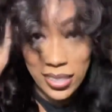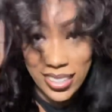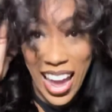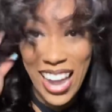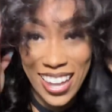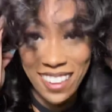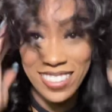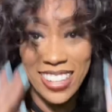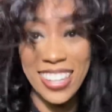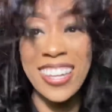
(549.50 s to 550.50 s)
I love
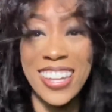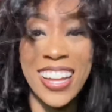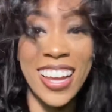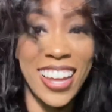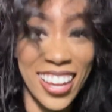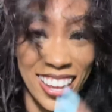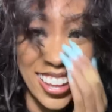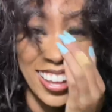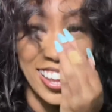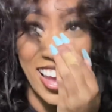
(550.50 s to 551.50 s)
it.
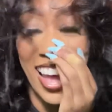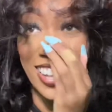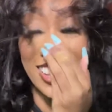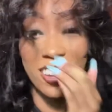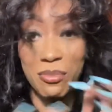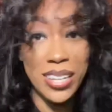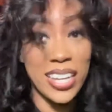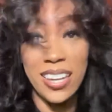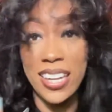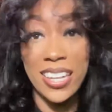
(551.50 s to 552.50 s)
I love big
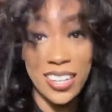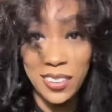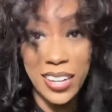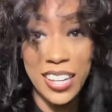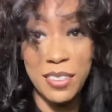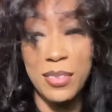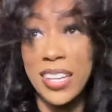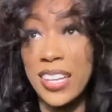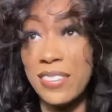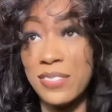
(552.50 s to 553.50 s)
hair anyway,
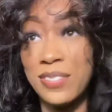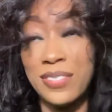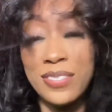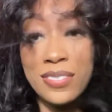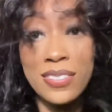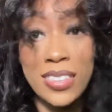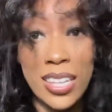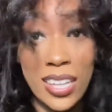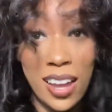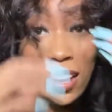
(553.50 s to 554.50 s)
but
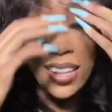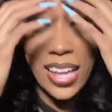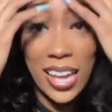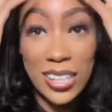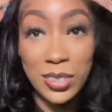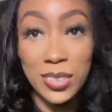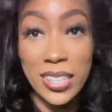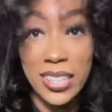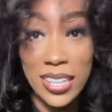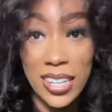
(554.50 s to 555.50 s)
y'all, that is
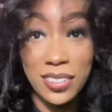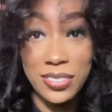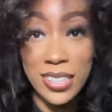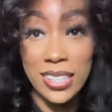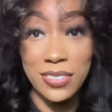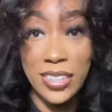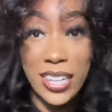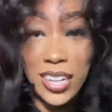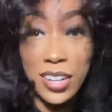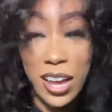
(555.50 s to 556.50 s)
really it for this
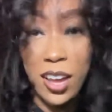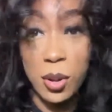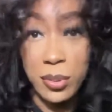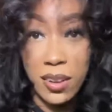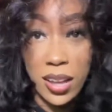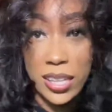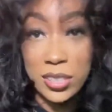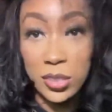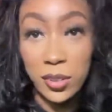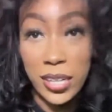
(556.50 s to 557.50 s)
video. I hope you all
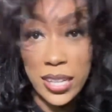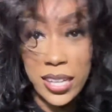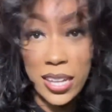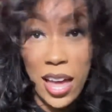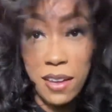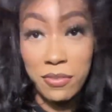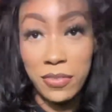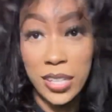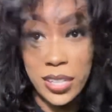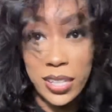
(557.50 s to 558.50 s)
enjoyed it. I'm
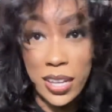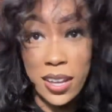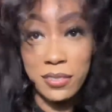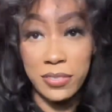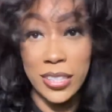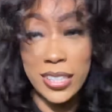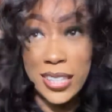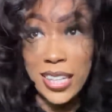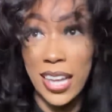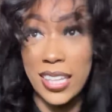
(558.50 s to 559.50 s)
feeling it. I'm feeling
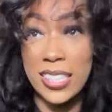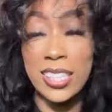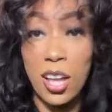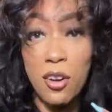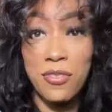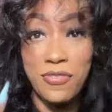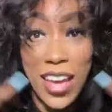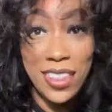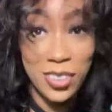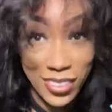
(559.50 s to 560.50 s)
it. Like, it's so
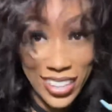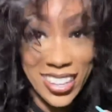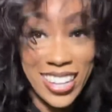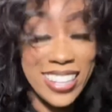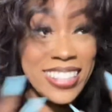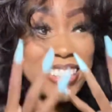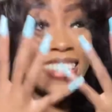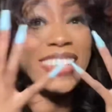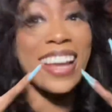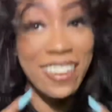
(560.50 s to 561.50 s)
feathery. It is
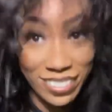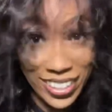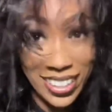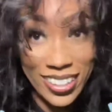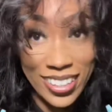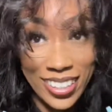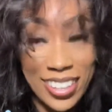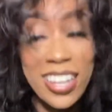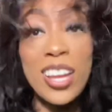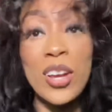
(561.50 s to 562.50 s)
giving.
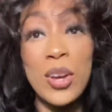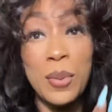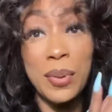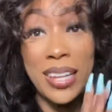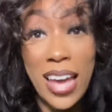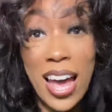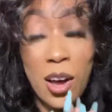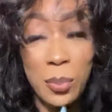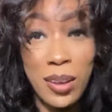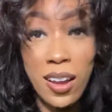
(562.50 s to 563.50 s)
But yeah, I
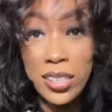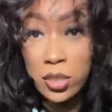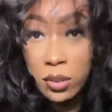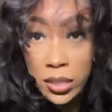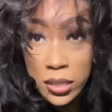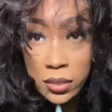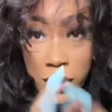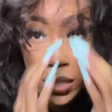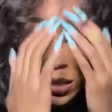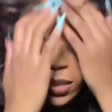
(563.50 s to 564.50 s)
hope you all enjoyed this
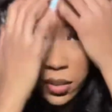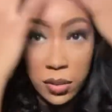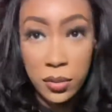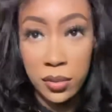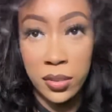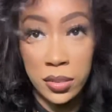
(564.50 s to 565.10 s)
video.